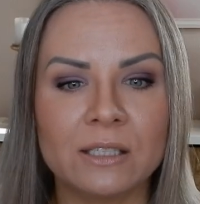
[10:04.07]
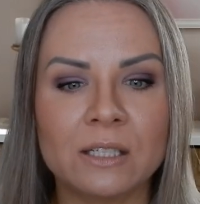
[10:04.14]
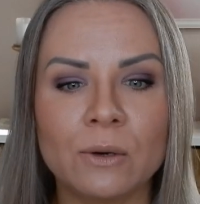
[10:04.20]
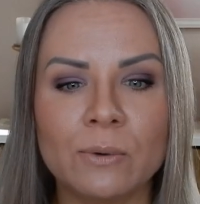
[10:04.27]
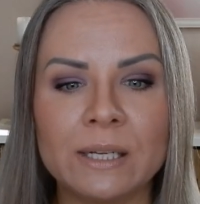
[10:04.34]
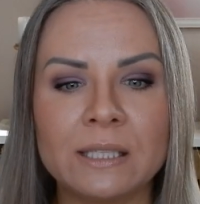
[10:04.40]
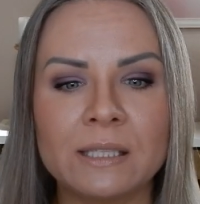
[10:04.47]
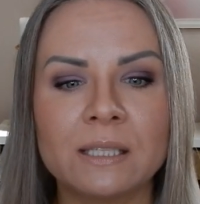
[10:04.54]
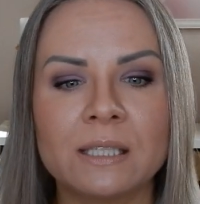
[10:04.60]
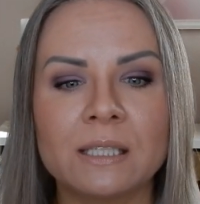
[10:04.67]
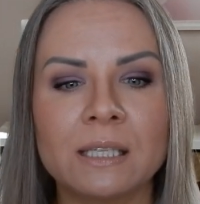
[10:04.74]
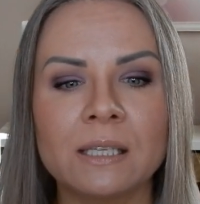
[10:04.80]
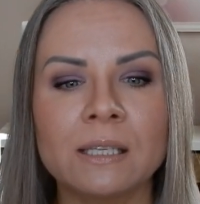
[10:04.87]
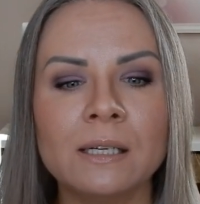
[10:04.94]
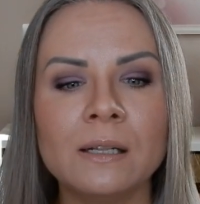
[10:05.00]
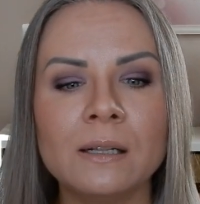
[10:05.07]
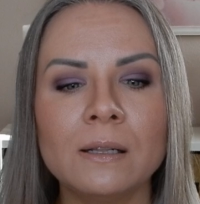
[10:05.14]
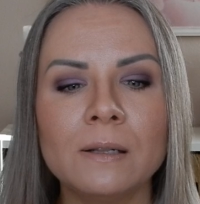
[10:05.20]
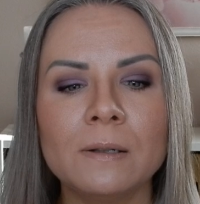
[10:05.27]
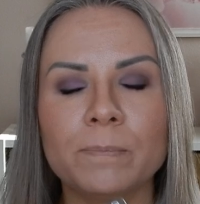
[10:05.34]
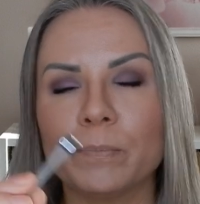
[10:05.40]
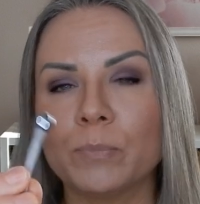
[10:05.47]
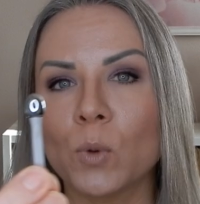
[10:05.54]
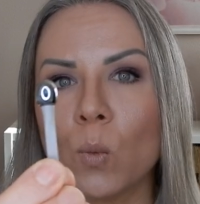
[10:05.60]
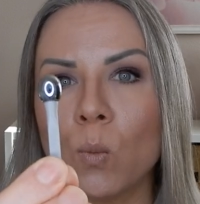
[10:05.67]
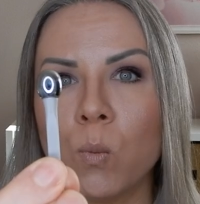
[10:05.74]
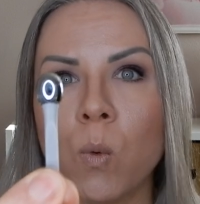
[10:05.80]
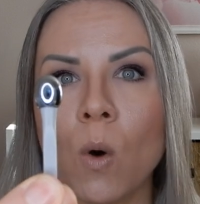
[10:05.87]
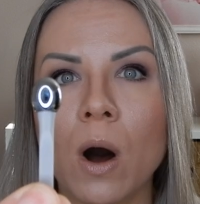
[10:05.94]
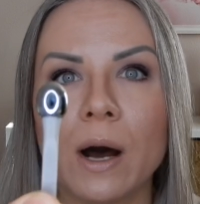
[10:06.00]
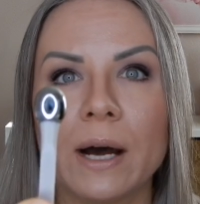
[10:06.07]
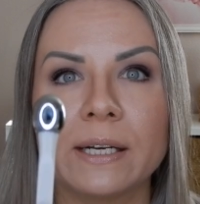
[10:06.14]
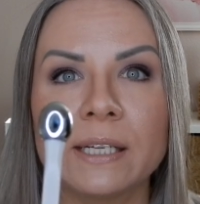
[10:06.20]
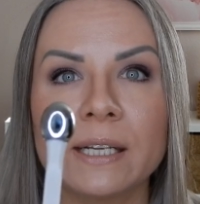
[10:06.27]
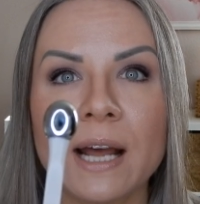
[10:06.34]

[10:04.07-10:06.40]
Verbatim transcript: So it's this little wand.